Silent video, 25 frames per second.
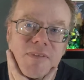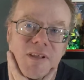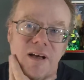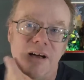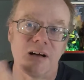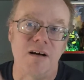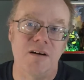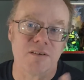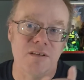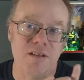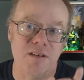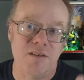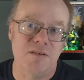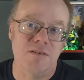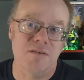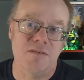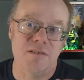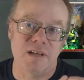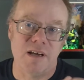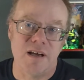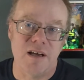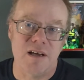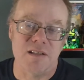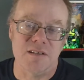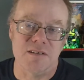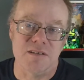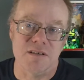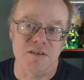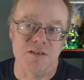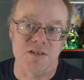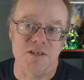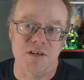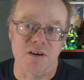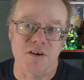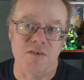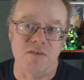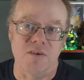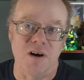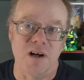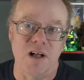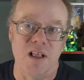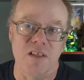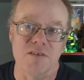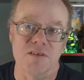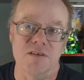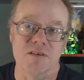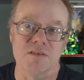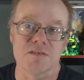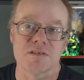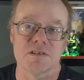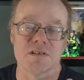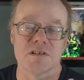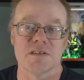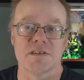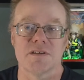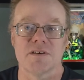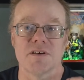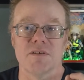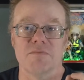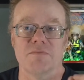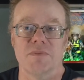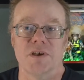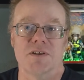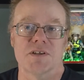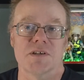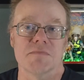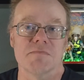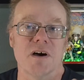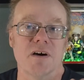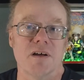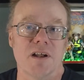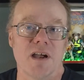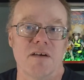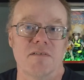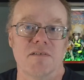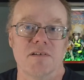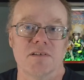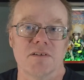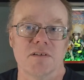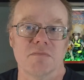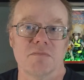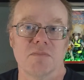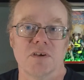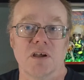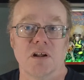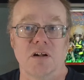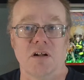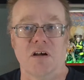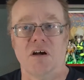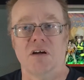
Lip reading: All you toxic jerkwads who sit there and bitch about everything being,